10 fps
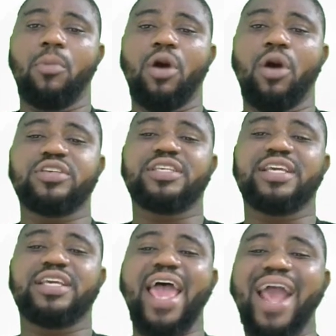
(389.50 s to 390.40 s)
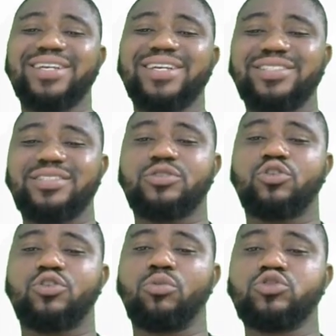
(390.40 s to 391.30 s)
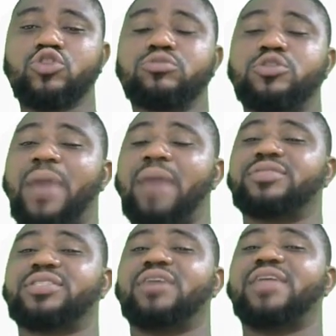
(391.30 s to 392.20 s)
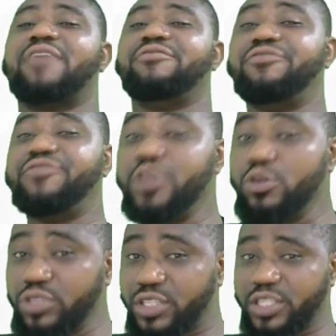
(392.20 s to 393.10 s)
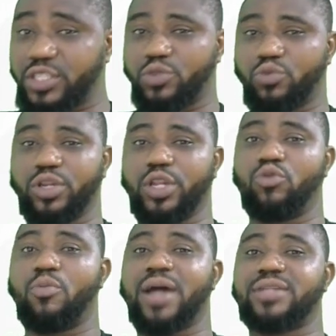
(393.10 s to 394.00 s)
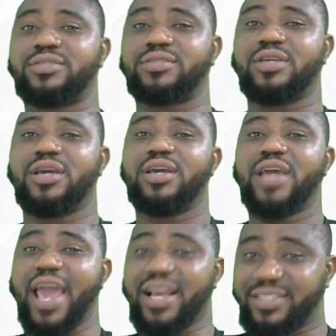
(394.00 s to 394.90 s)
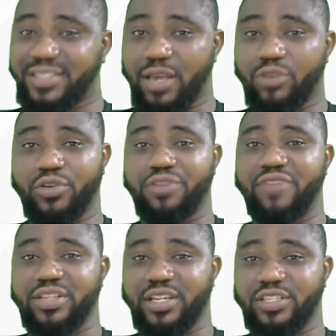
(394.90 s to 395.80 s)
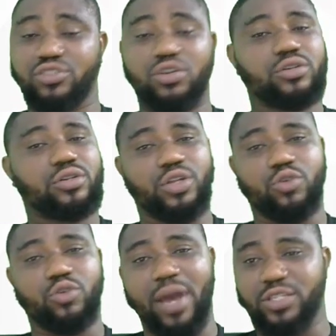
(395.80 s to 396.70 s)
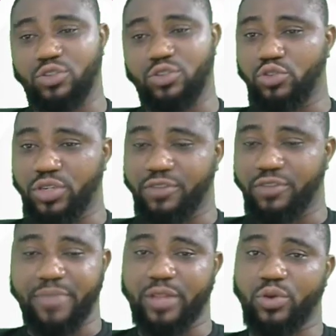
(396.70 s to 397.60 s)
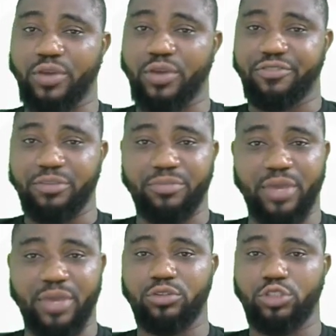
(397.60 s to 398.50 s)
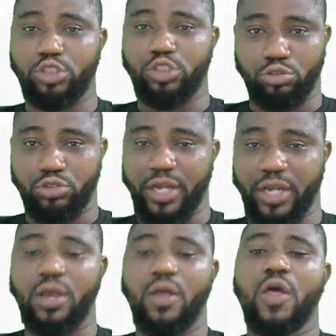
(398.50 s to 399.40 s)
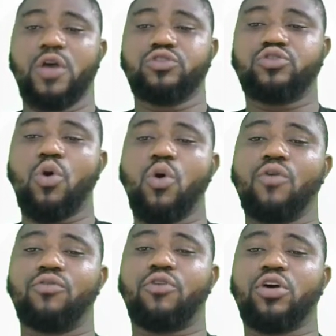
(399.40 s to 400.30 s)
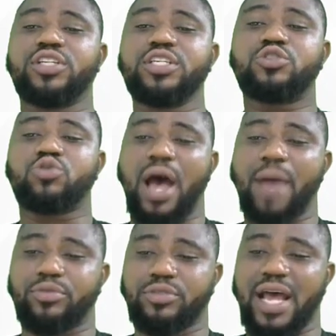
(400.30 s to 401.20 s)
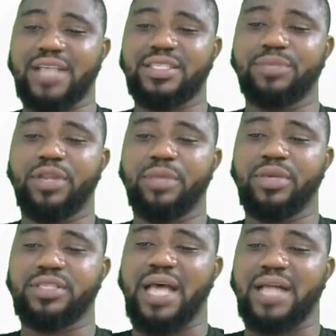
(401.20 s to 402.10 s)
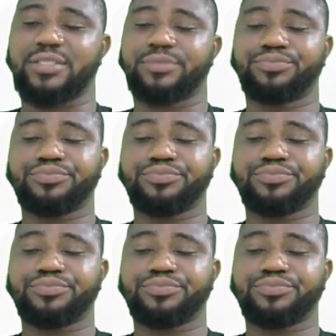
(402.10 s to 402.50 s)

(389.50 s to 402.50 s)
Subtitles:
But if it's the X chromosome sperm cell that fuses with the woman's egg cell during fertilization, the woman is going to give birth to a female children. So for this to happen, that simply means that